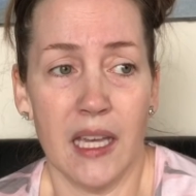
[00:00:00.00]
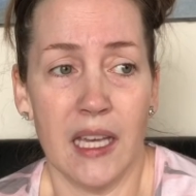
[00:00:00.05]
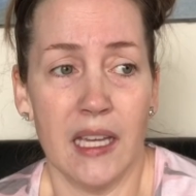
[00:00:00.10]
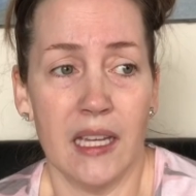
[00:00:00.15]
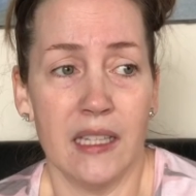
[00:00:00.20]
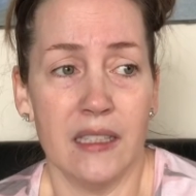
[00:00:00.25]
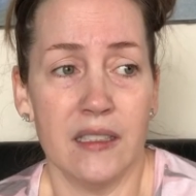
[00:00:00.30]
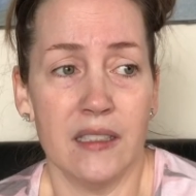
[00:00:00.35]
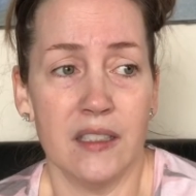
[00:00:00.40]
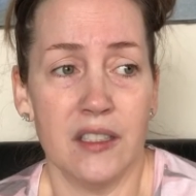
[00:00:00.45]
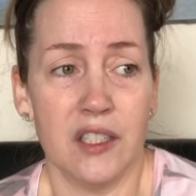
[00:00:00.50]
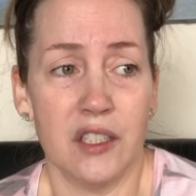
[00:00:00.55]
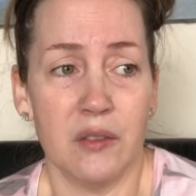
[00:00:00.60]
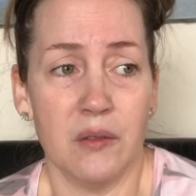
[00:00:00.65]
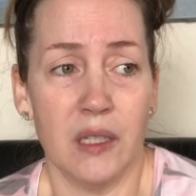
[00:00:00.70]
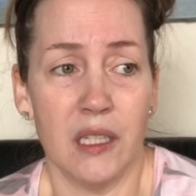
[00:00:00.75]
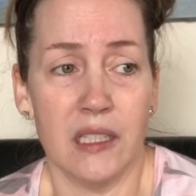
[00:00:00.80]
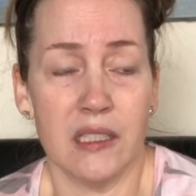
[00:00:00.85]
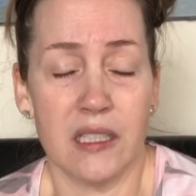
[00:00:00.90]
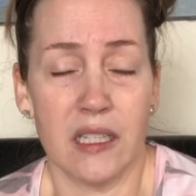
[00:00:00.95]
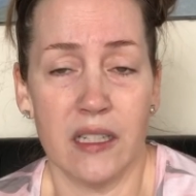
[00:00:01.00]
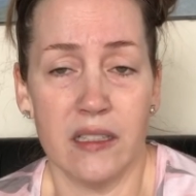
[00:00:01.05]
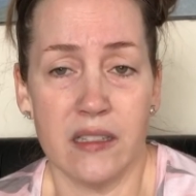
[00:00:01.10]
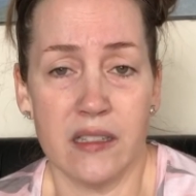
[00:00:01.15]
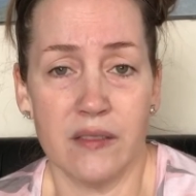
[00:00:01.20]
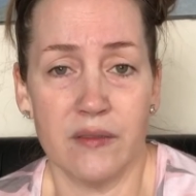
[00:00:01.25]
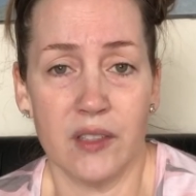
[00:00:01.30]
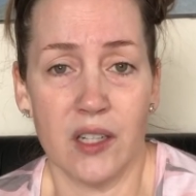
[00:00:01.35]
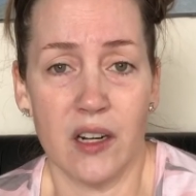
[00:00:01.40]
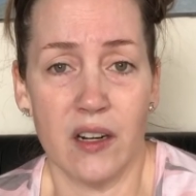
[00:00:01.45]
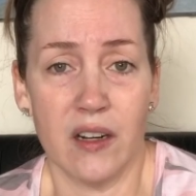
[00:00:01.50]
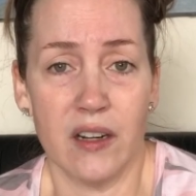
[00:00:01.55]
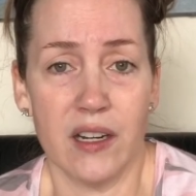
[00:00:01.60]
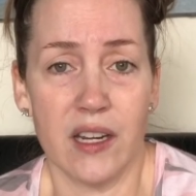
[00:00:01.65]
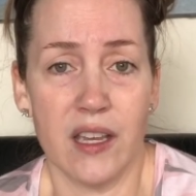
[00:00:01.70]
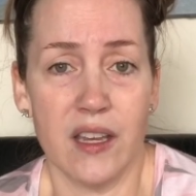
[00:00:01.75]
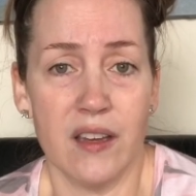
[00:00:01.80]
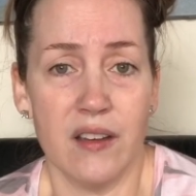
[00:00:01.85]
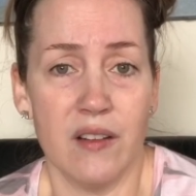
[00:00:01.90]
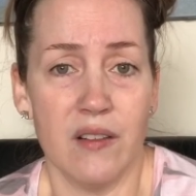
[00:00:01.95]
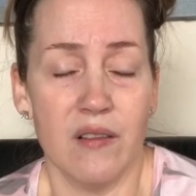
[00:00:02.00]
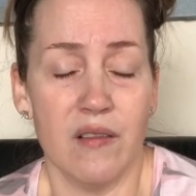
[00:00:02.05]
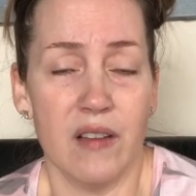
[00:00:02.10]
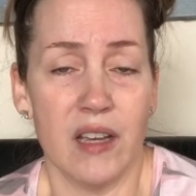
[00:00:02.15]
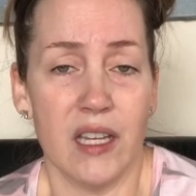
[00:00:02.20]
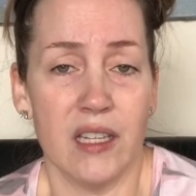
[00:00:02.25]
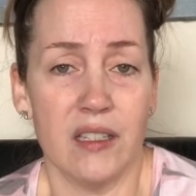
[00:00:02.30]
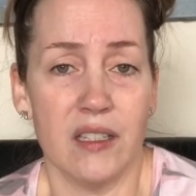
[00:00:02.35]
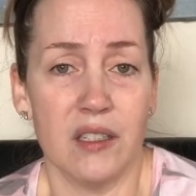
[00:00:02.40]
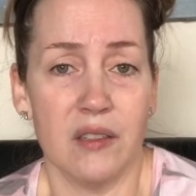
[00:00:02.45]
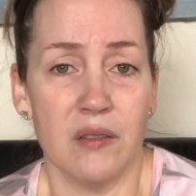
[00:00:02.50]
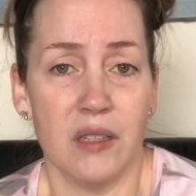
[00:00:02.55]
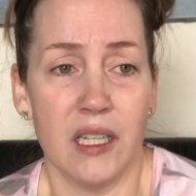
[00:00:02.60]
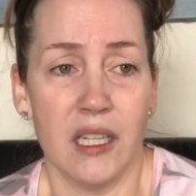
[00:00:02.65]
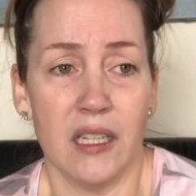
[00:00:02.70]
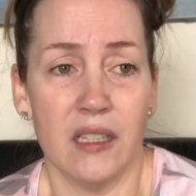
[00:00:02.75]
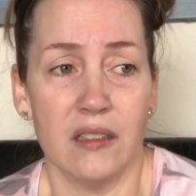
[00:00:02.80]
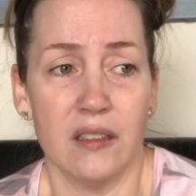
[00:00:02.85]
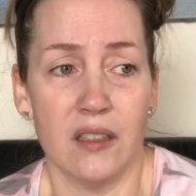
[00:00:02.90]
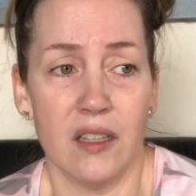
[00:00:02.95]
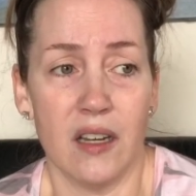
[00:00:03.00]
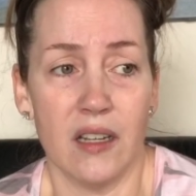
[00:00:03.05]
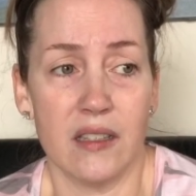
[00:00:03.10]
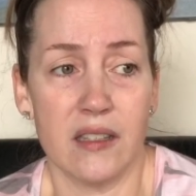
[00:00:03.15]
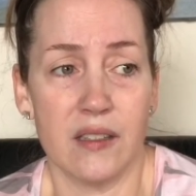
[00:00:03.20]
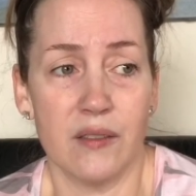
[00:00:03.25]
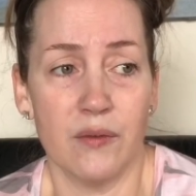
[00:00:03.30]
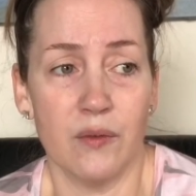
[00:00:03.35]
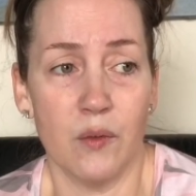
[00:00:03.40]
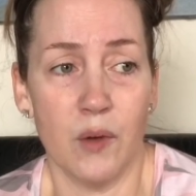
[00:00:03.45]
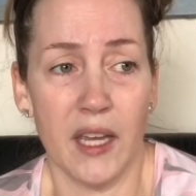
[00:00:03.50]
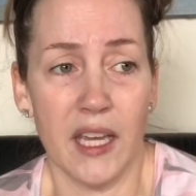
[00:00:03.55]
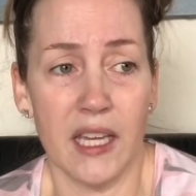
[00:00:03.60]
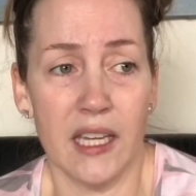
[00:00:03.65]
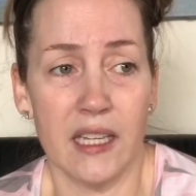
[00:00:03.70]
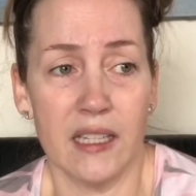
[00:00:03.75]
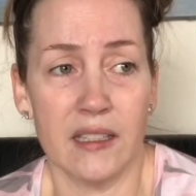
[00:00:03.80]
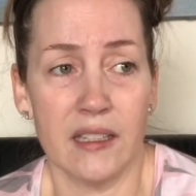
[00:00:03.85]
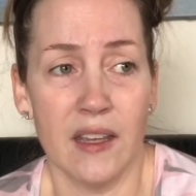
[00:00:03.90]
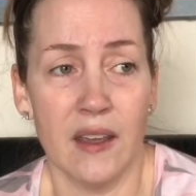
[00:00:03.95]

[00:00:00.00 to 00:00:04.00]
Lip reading: and doing tons of cardio and doing lots of weight